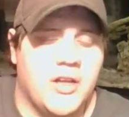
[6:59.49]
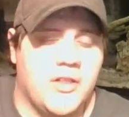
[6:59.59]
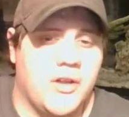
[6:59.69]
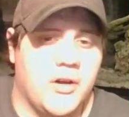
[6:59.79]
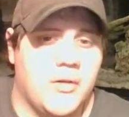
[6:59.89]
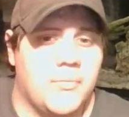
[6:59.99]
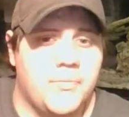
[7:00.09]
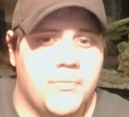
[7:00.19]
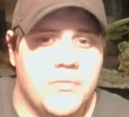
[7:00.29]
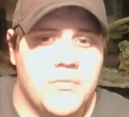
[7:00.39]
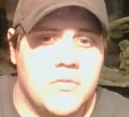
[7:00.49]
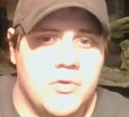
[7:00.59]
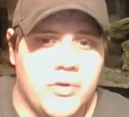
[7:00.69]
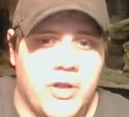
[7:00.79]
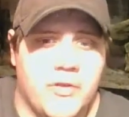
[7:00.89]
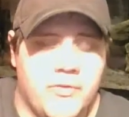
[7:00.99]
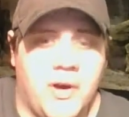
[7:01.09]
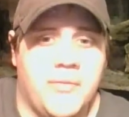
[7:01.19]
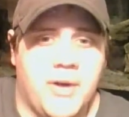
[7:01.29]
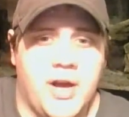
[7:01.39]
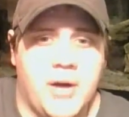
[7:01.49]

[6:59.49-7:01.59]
and then I'll do another 5, but I